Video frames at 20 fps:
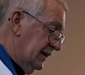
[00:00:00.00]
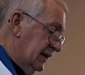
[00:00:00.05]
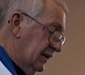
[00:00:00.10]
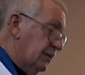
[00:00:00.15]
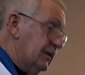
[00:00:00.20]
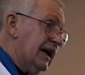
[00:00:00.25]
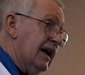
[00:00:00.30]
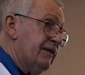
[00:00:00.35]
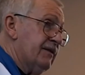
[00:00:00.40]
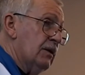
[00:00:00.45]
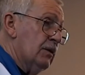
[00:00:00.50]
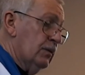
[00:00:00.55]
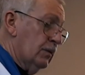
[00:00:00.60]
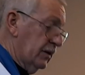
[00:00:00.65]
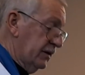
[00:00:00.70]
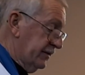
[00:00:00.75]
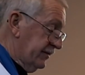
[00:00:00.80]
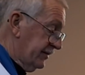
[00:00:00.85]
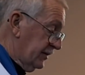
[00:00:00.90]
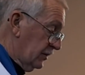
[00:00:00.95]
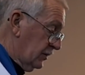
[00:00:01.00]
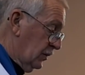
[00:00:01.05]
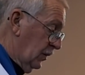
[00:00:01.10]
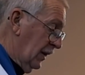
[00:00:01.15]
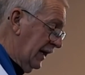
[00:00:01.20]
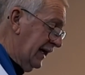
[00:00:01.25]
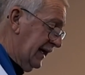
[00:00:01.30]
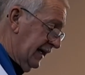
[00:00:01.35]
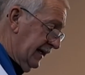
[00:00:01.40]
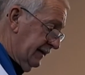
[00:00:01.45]
We have our wonderful
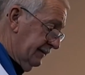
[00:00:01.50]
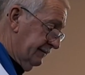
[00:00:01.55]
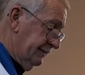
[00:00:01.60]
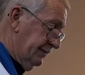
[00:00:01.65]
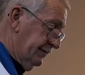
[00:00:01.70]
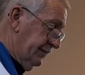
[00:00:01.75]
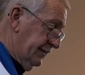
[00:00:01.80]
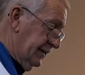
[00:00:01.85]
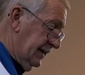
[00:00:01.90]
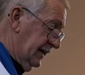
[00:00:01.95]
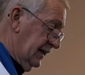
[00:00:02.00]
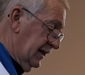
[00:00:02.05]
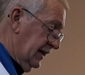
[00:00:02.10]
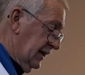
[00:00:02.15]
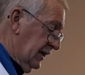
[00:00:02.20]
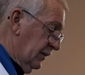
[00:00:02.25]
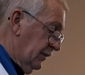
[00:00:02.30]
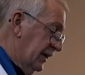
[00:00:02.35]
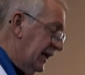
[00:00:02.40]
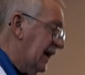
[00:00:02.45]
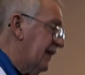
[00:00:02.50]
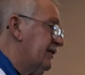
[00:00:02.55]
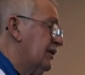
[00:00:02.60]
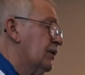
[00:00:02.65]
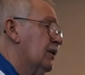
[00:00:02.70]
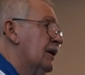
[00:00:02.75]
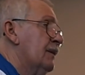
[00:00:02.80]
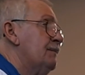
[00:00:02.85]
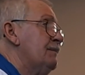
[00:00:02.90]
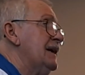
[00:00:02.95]
choir. We have
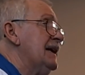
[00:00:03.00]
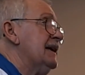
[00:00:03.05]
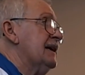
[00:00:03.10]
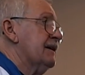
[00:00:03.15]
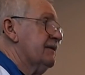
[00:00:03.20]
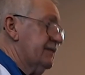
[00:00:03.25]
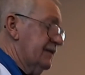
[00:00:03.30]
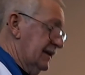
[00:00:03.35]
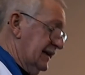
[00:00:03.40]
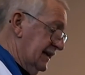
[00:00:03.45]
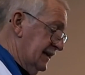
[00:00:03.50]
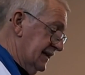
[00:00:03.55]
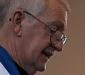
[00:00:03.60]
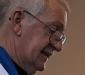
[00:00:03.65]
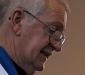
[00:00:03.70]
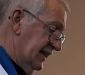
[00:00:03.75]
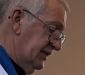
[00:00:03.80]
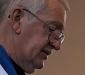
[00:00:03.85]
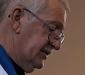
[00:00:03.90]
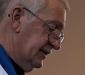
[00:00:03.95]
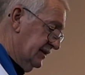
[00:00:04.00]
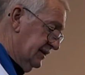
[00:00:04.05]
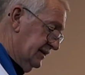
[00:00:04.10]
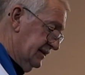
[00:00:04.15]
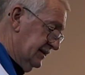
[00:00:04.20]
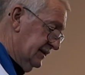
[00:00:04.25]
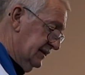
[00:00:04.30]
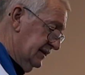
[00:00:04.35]
our meaningful intercessions.